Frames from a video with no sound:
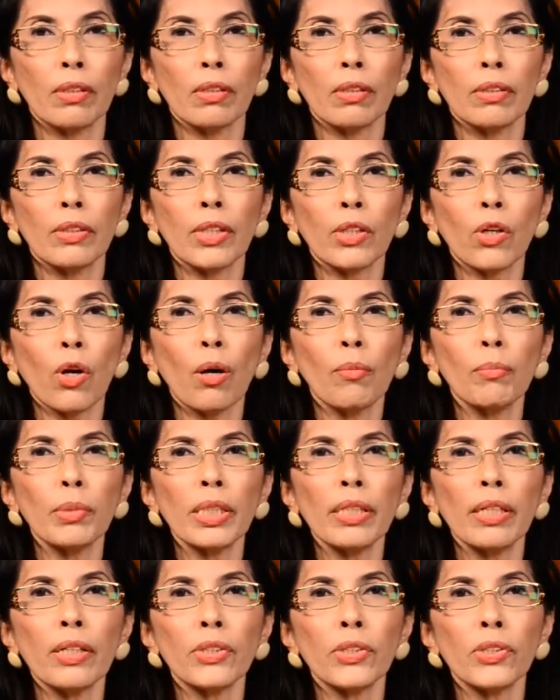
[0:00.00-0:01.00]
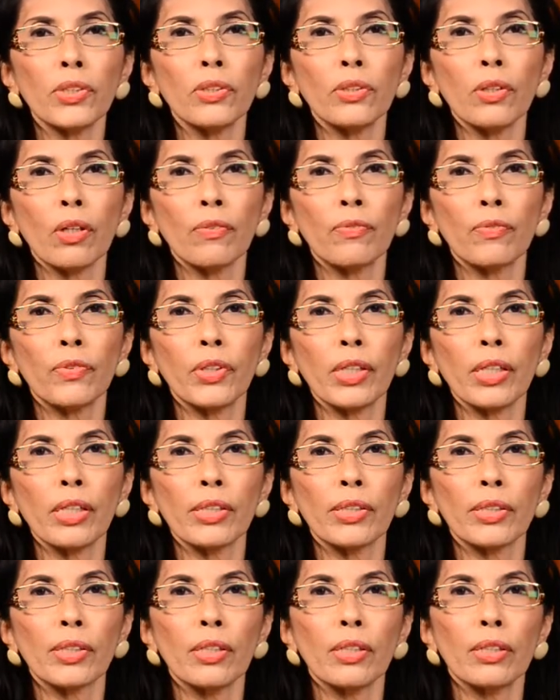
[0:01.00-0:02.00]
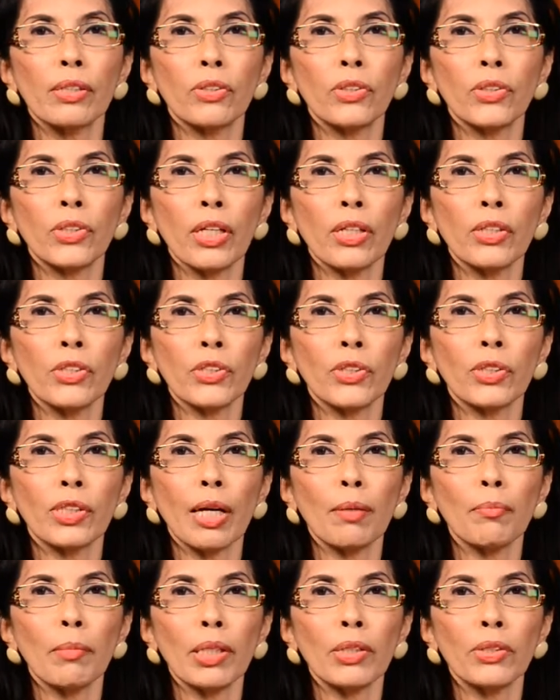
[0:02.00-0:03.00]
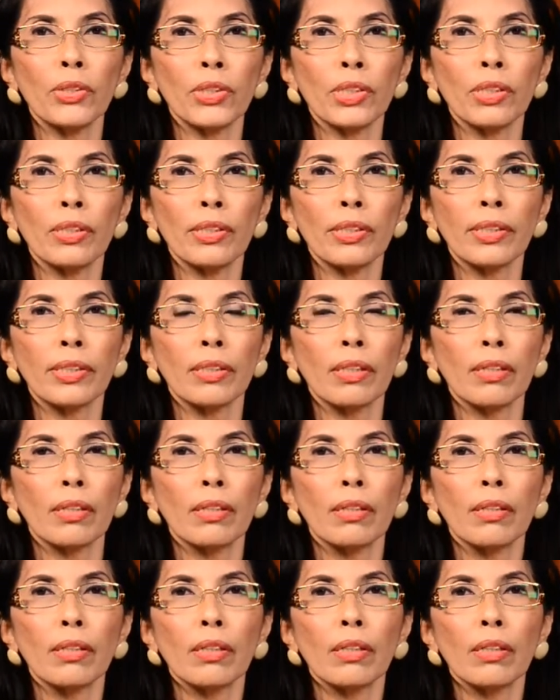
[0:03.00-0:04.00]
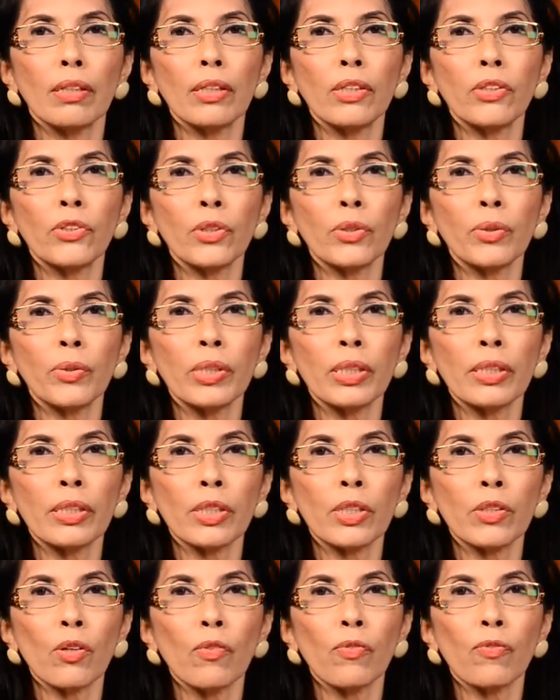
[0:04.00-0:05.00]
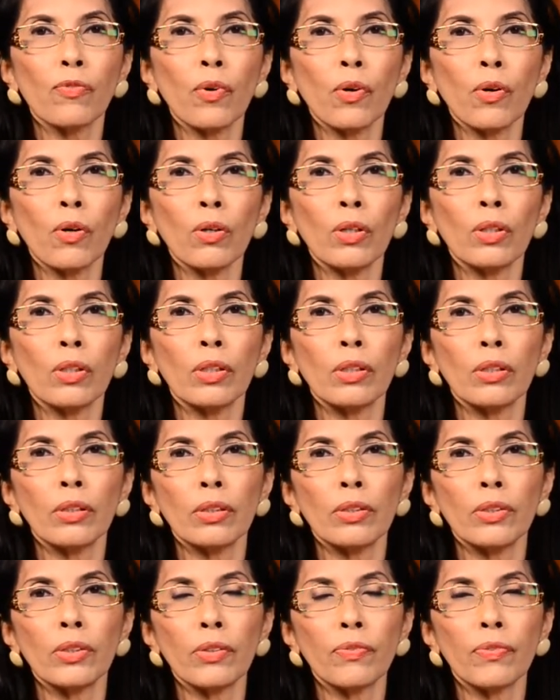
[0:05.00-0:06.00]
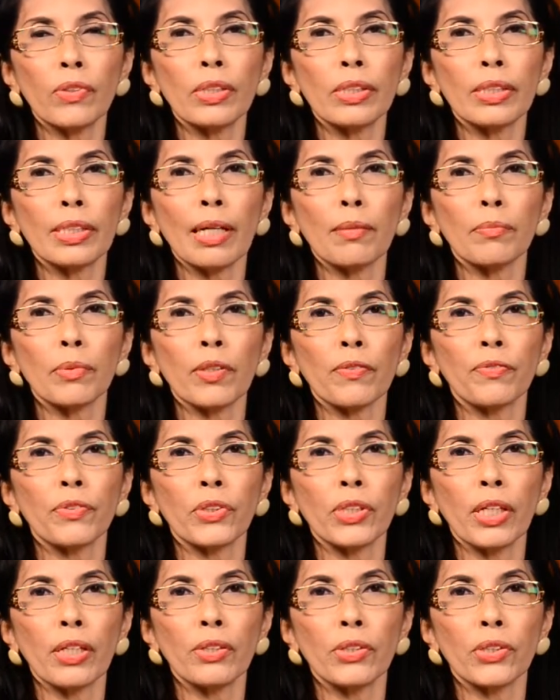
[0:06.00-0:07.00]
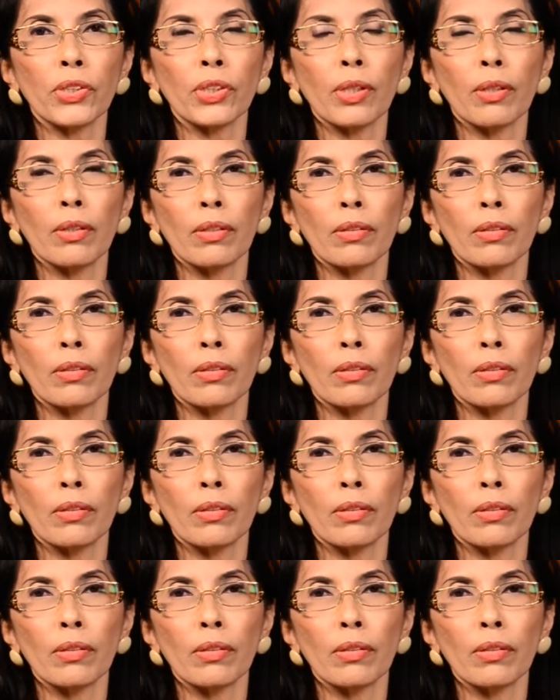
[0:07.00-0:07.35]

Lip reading: the combination of these change dimensions introduces 4 different types of change: